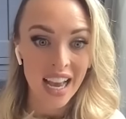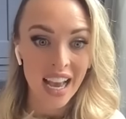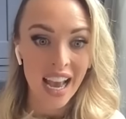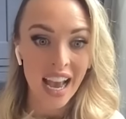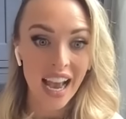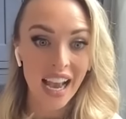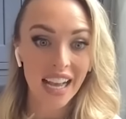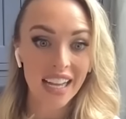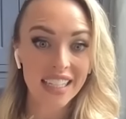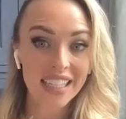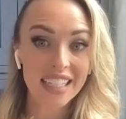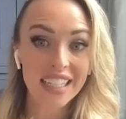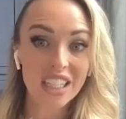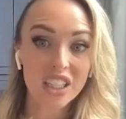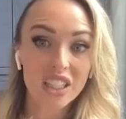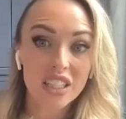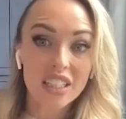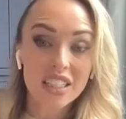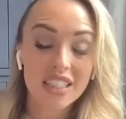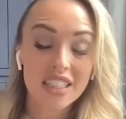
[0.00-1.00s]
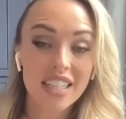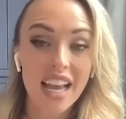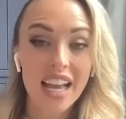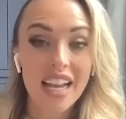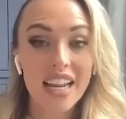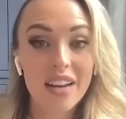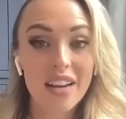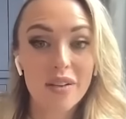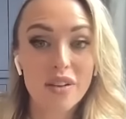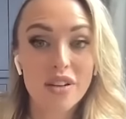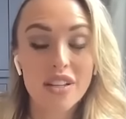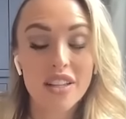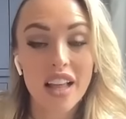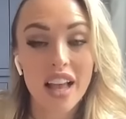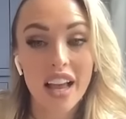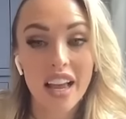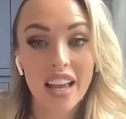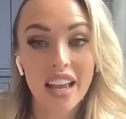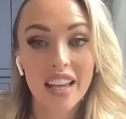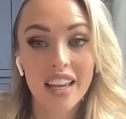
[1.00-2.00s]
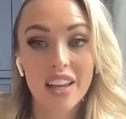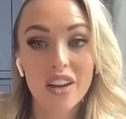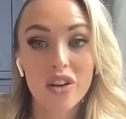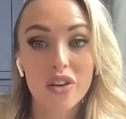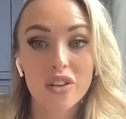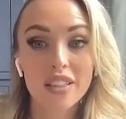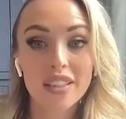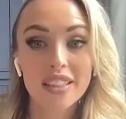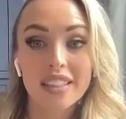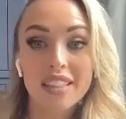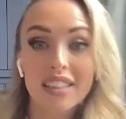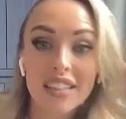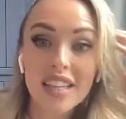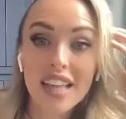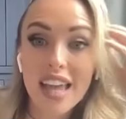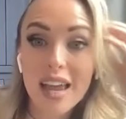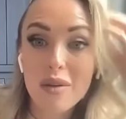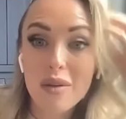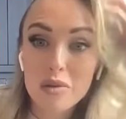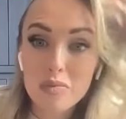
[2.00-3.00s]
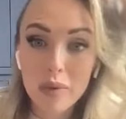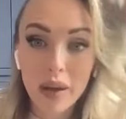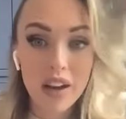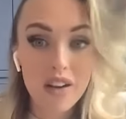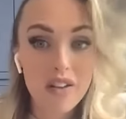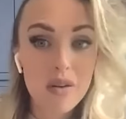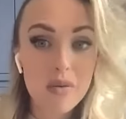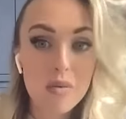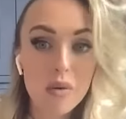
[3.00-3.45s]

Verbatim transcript: and each little teddy was like, you know, its little ear was bigger on one